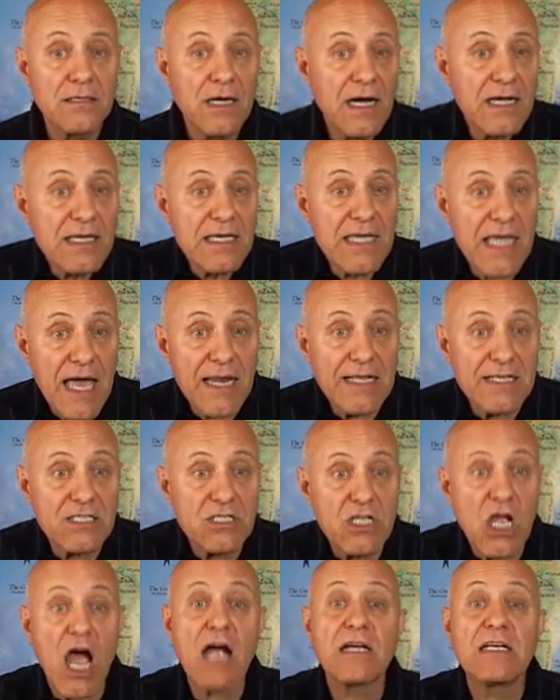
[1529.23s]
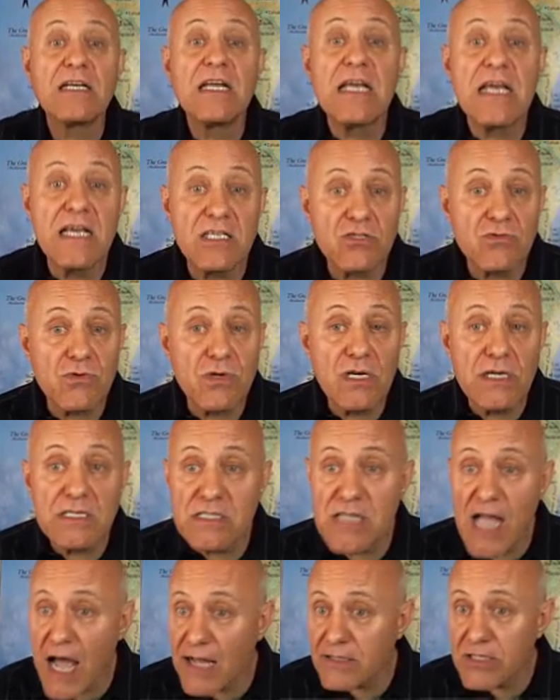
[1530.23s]
Again, he's talking to Israel. He's
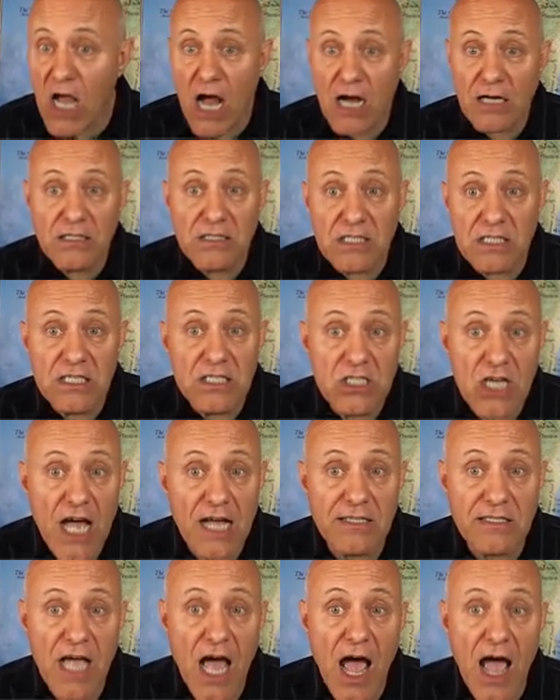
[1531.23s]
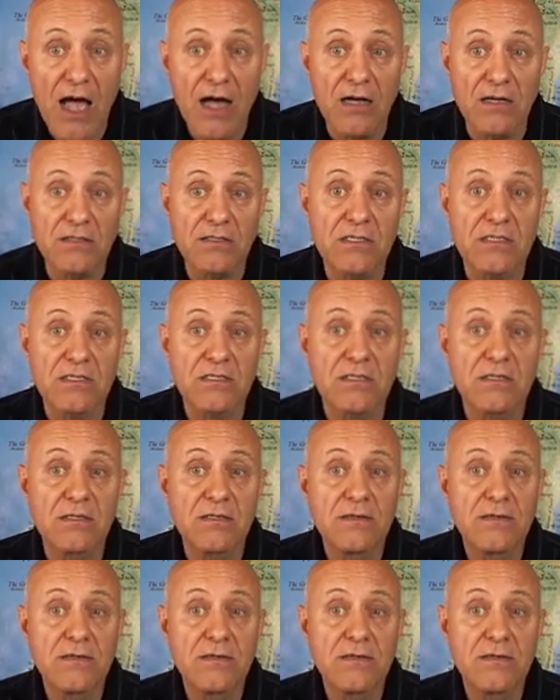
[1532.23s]
not talking to the Gentiles.